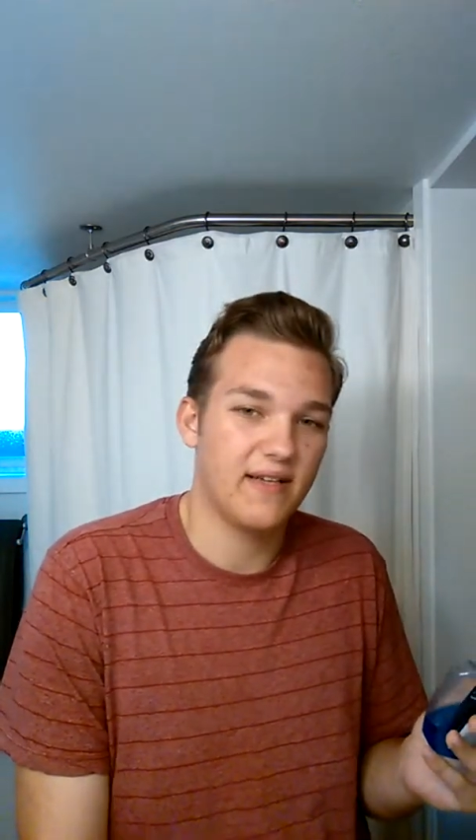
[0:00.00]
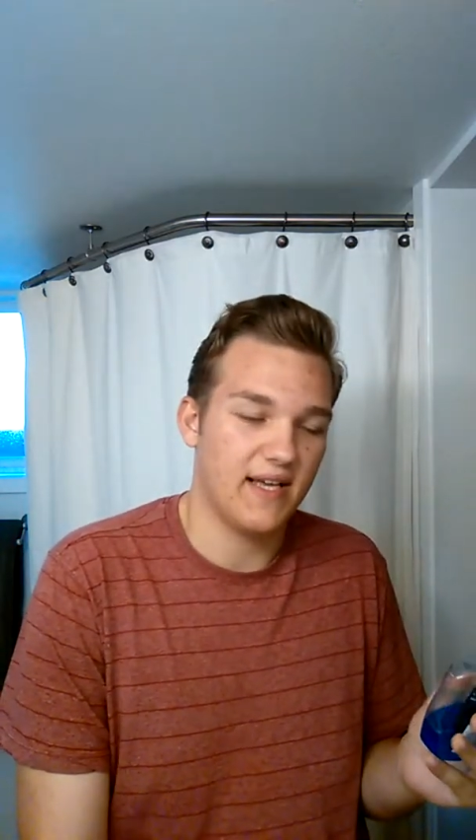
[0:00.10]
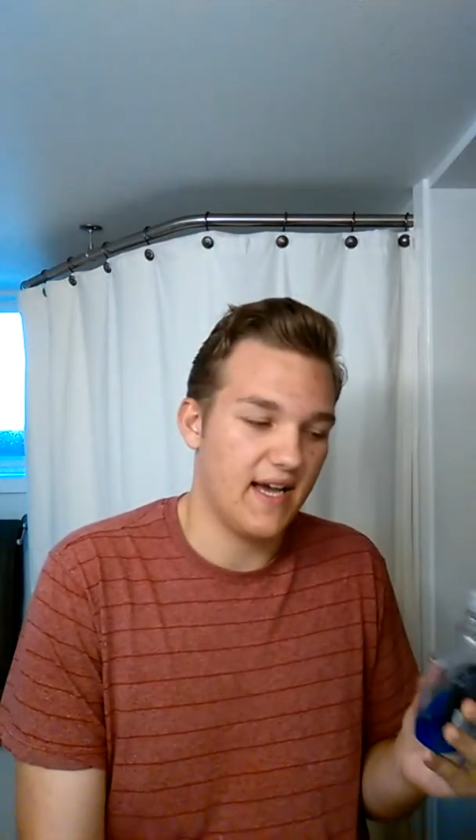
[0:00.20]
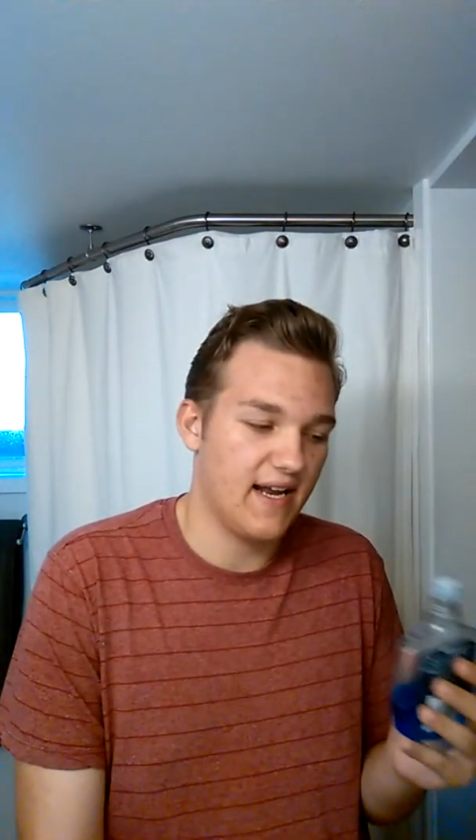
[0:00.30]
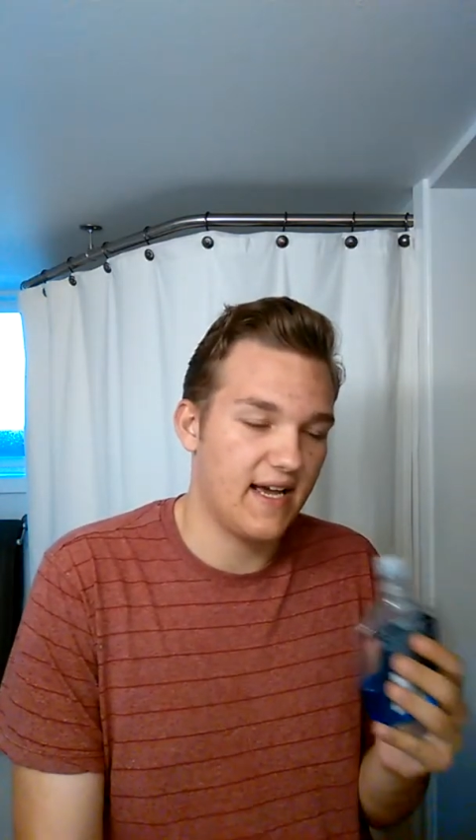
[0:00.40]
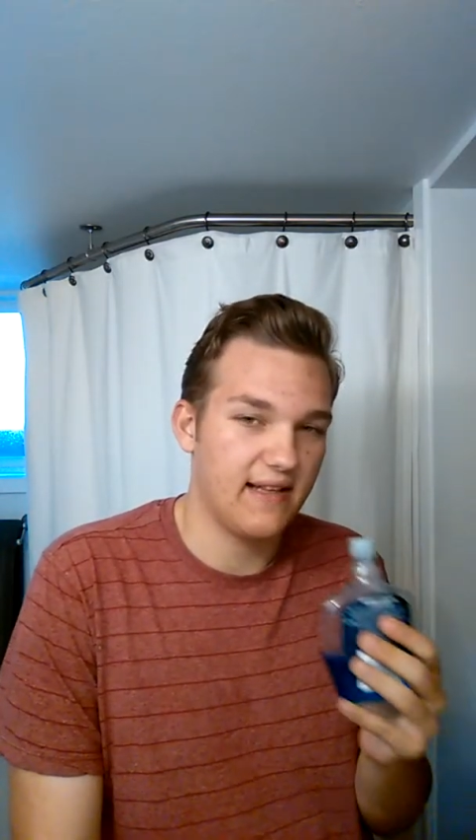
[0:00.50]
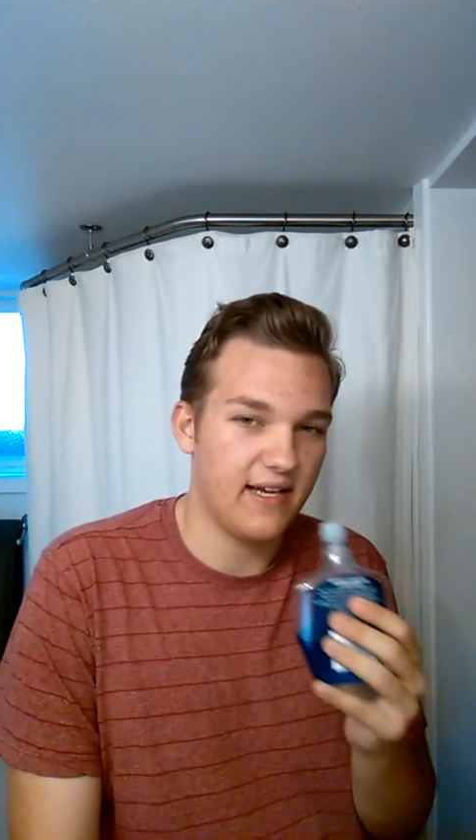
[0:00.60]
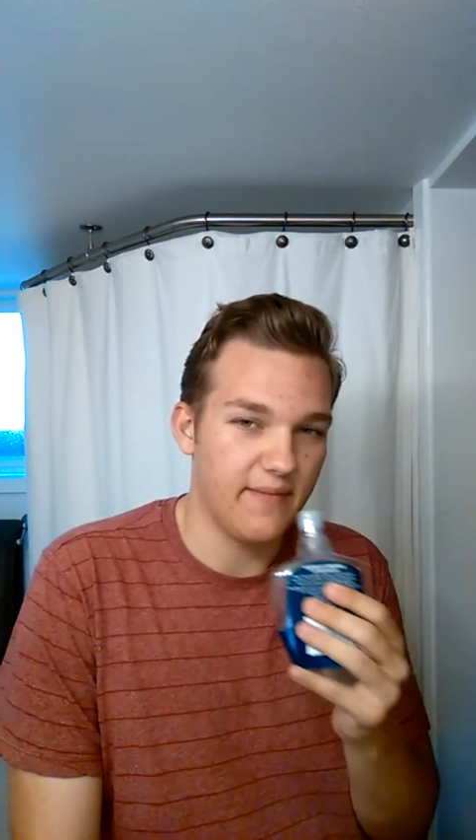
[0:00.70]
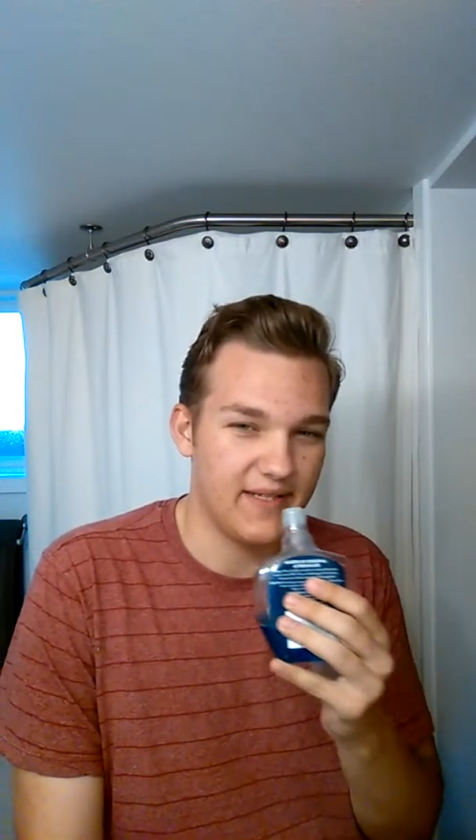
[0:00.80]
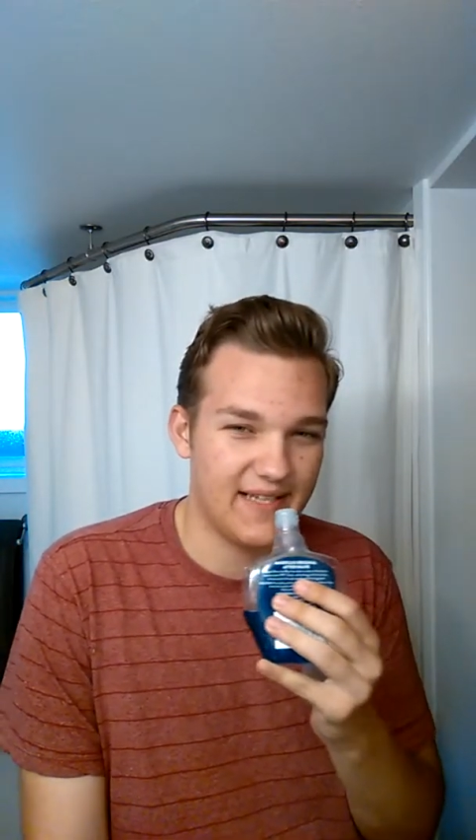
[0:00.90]
It kind of had
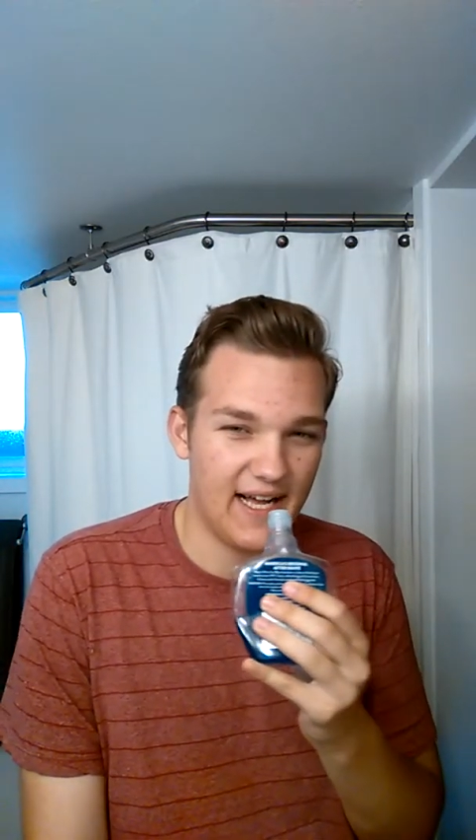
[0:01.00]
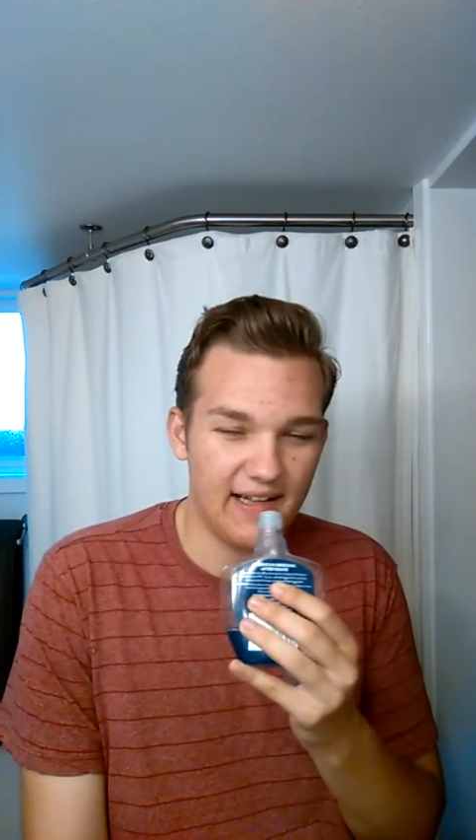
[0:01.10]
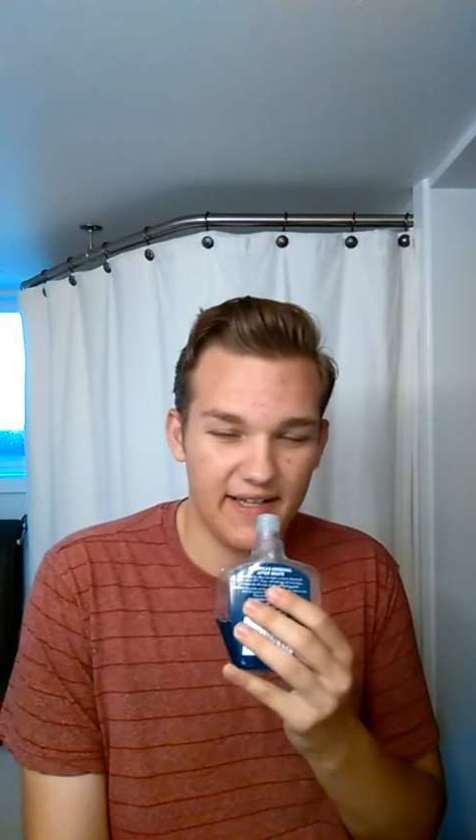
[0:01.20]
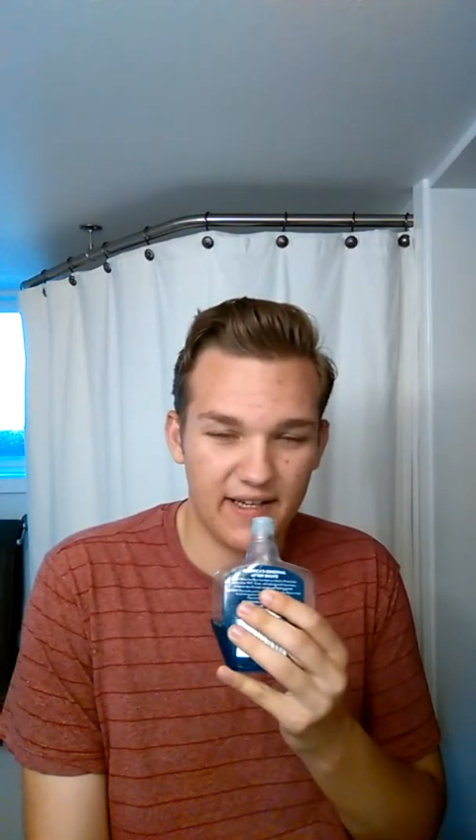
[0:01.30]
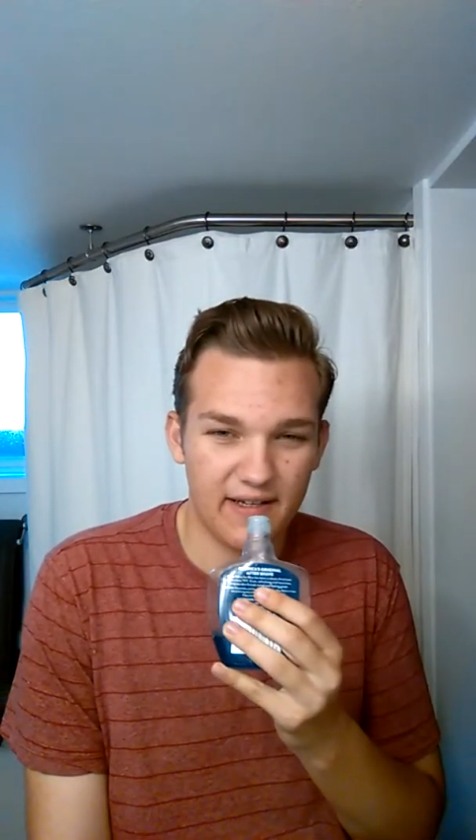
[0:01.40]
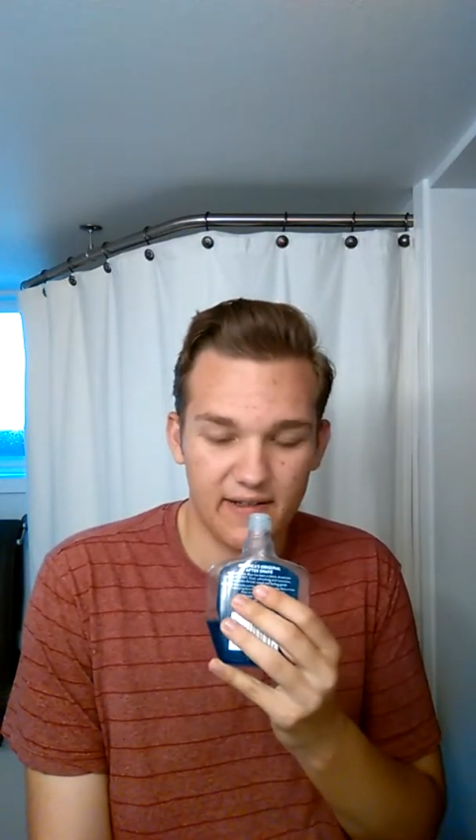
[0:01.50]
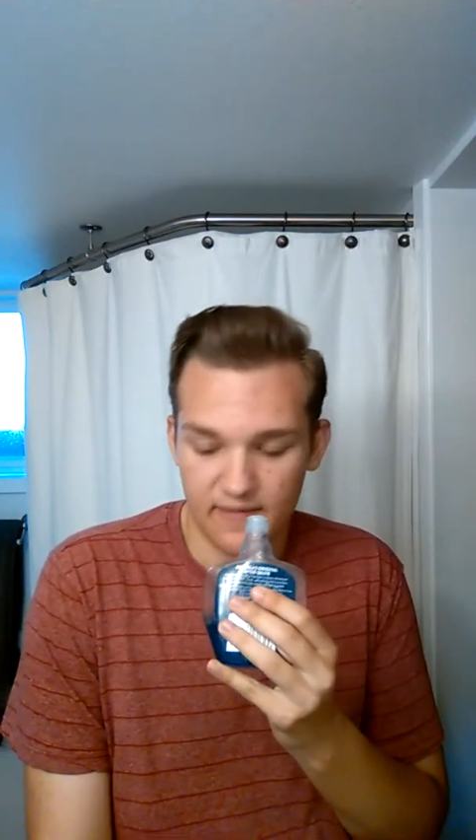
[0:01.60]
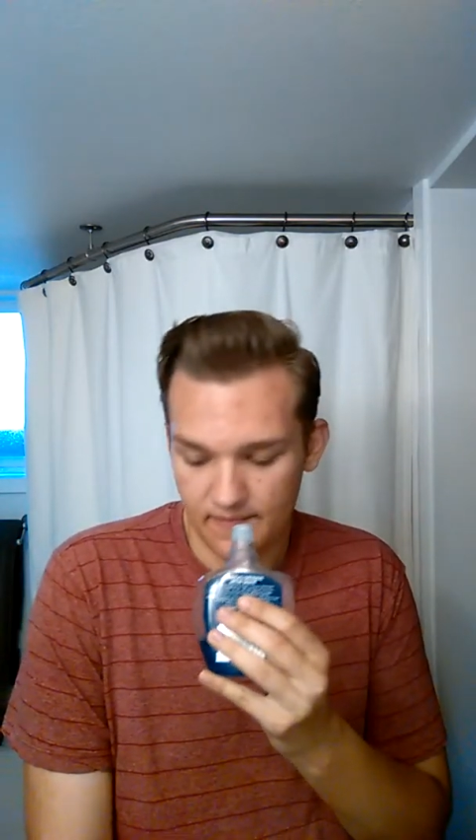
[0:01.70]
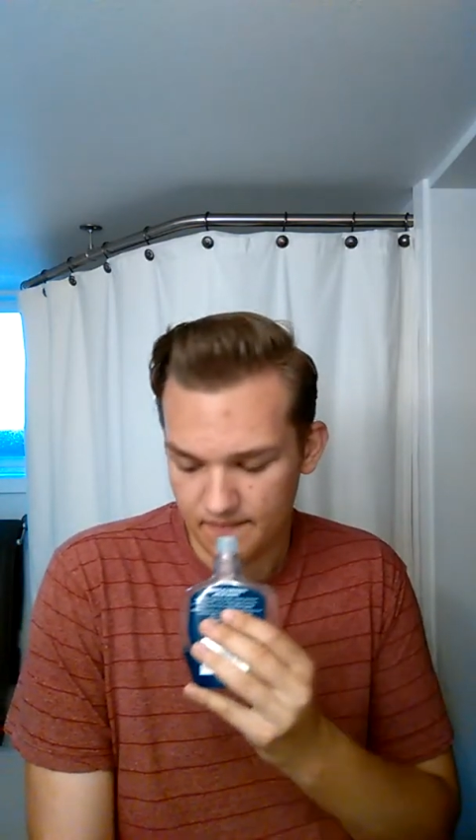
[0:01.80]
like a metallic